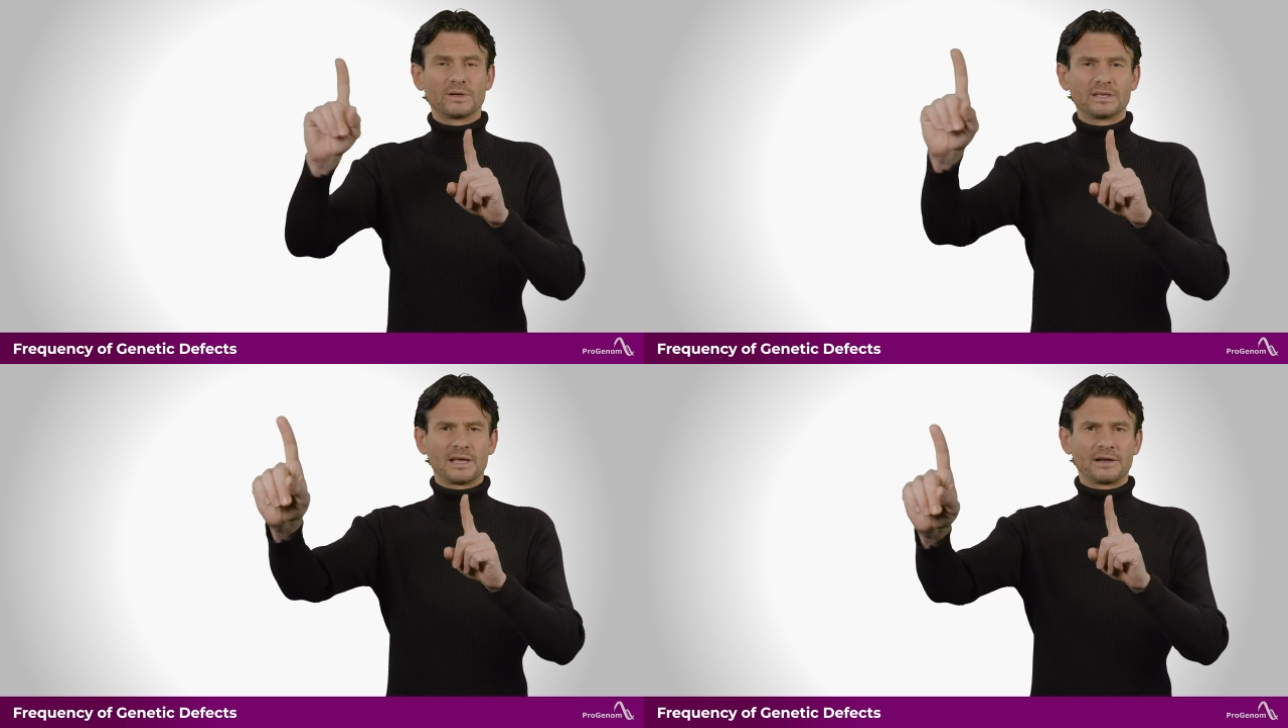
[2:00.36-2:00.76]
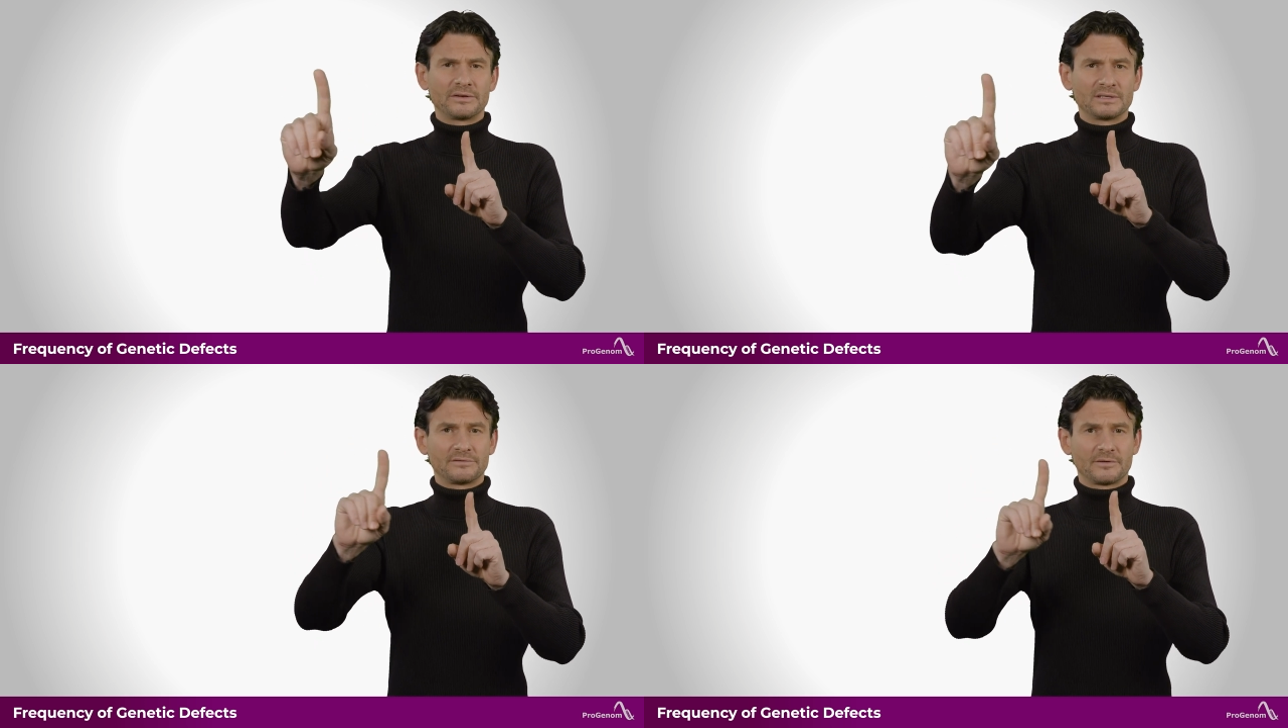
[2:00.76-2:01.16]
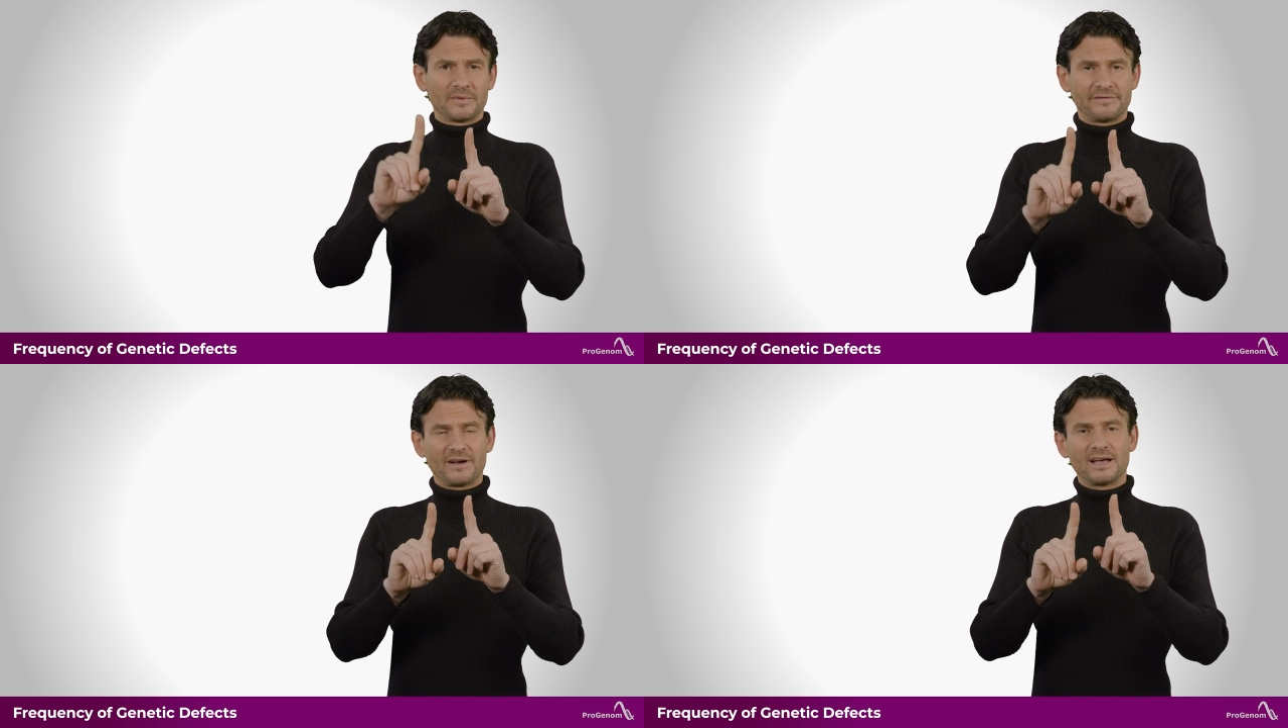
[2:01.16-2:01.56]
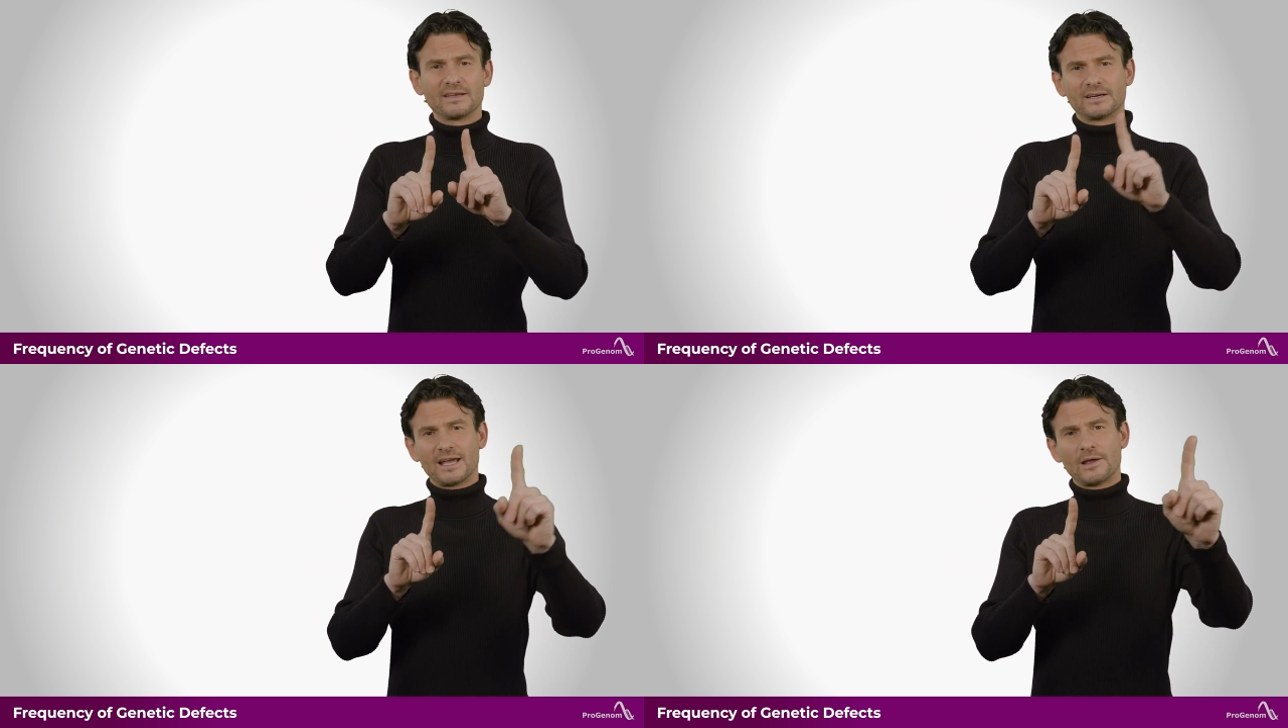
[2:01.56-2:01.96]
one inherited from the
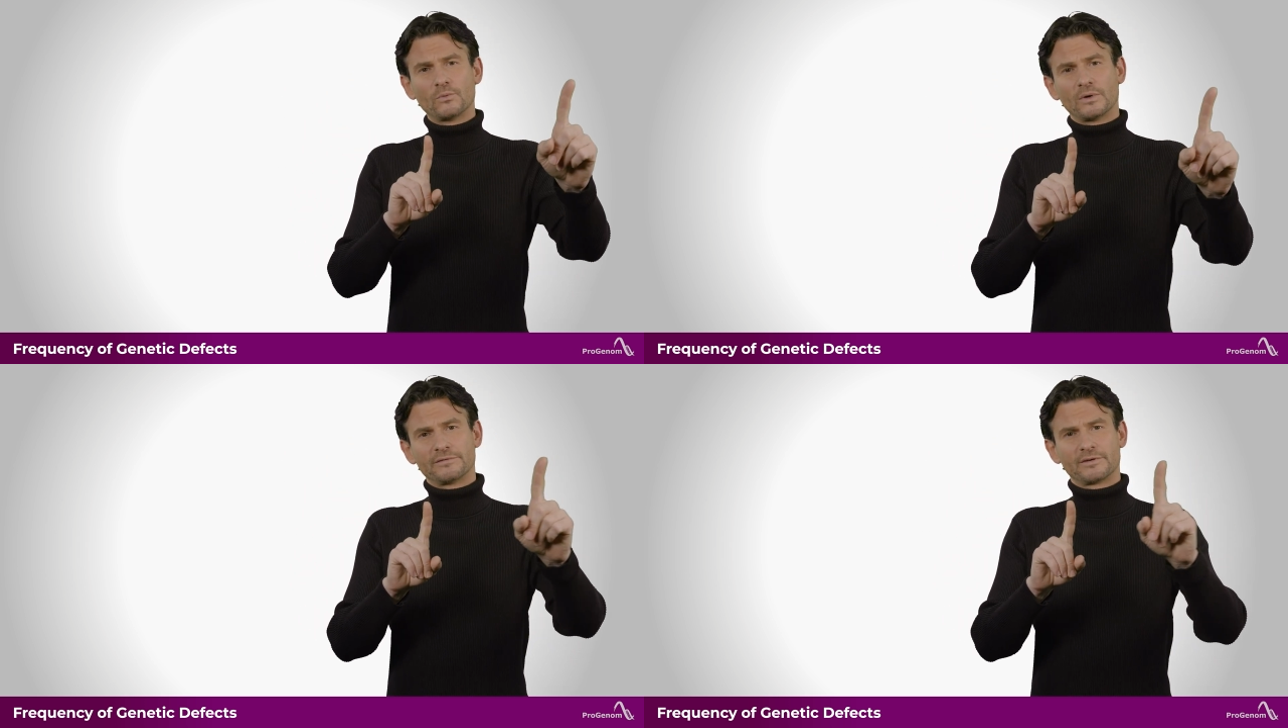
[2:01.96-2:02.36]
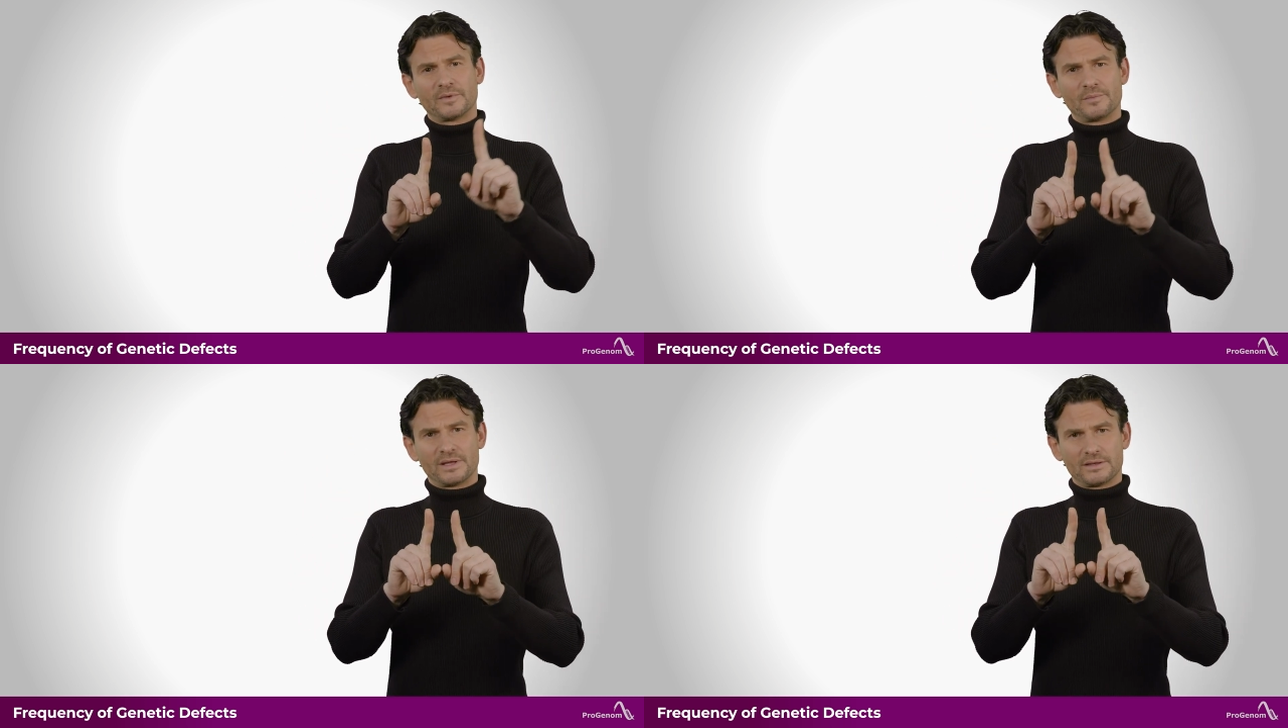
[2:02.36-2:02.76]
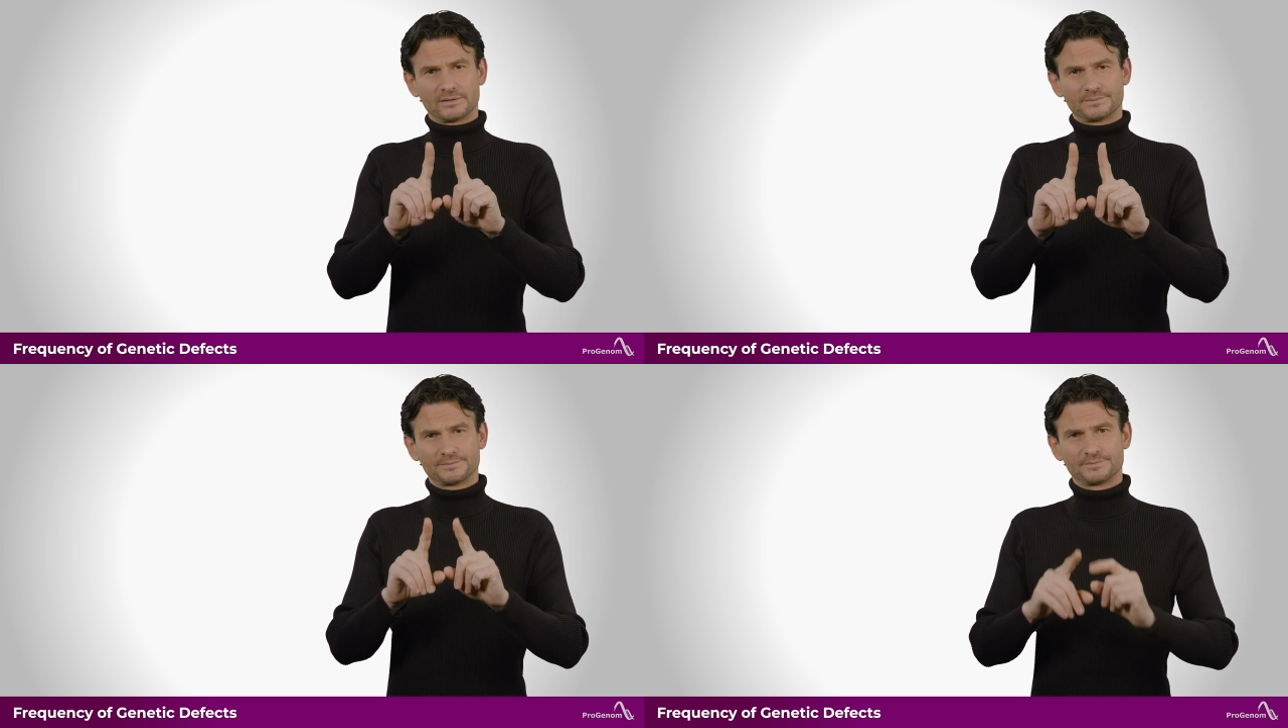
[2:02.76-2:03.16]
father and one from the mother.